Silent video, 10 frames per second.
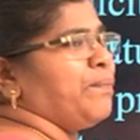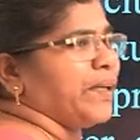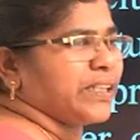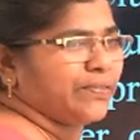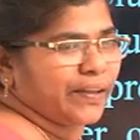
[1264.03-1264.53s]

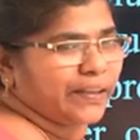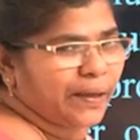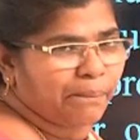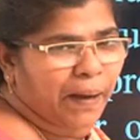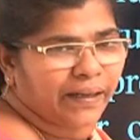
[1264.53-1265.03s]
mix with
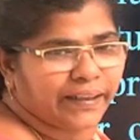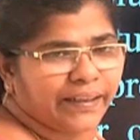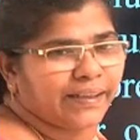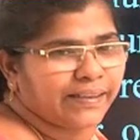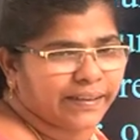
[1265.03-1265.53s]
the
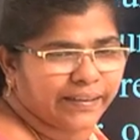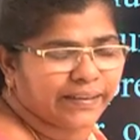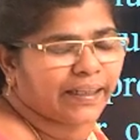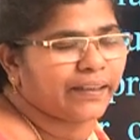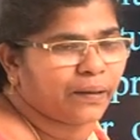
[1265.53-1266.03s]
particles
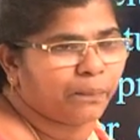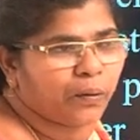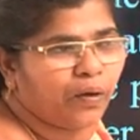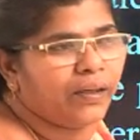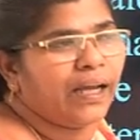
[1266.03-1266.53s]
inside the
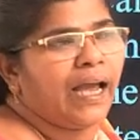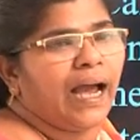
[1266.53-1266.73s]
board,